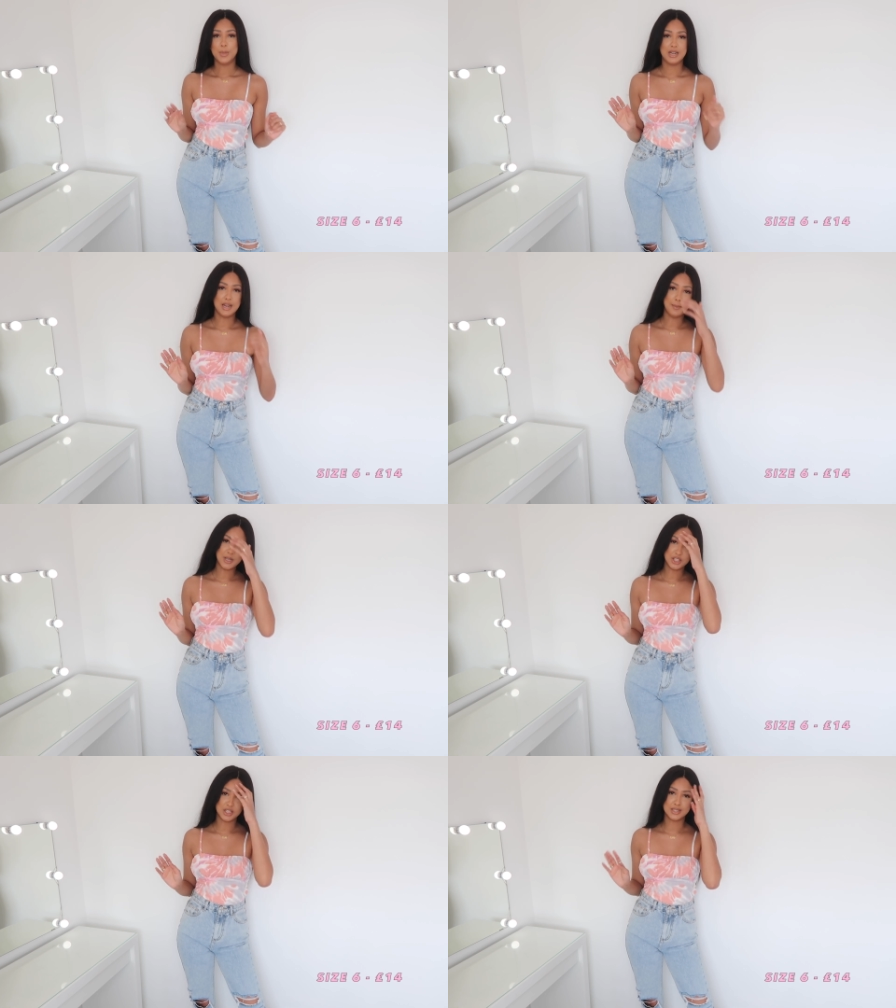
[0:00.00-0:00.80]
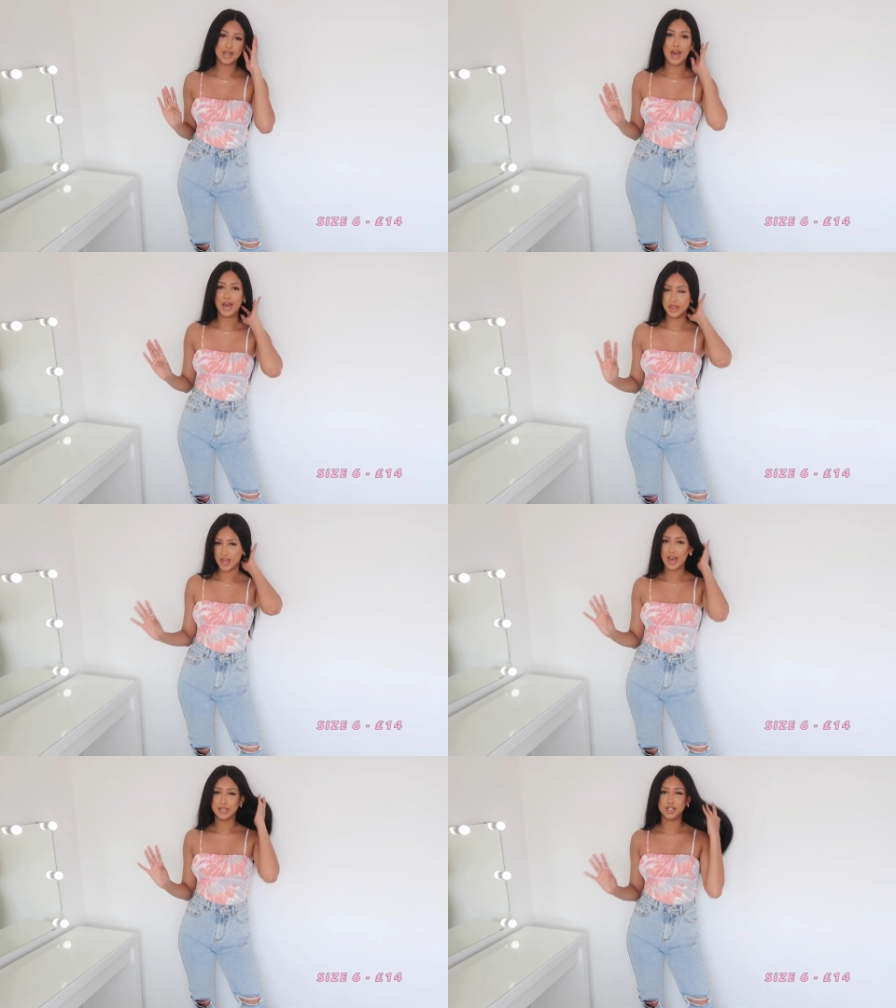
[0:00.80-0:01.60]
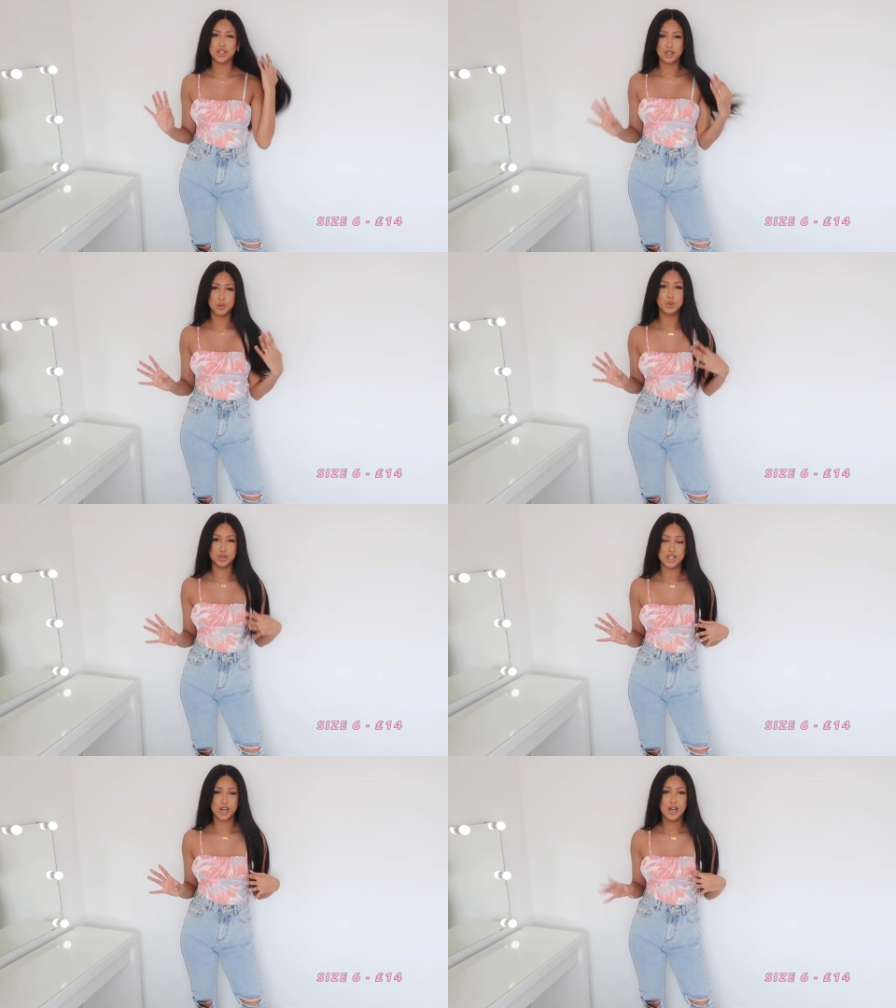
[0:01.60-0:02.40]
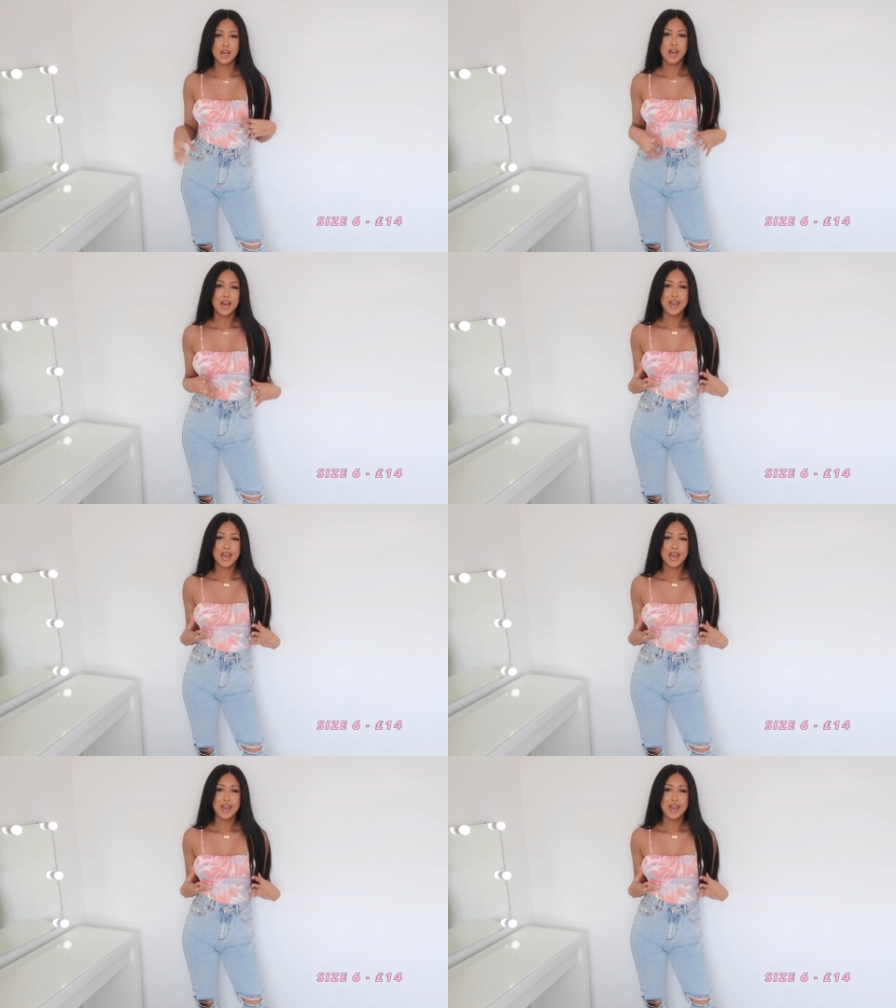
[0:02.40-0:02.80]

but let me just add that to the order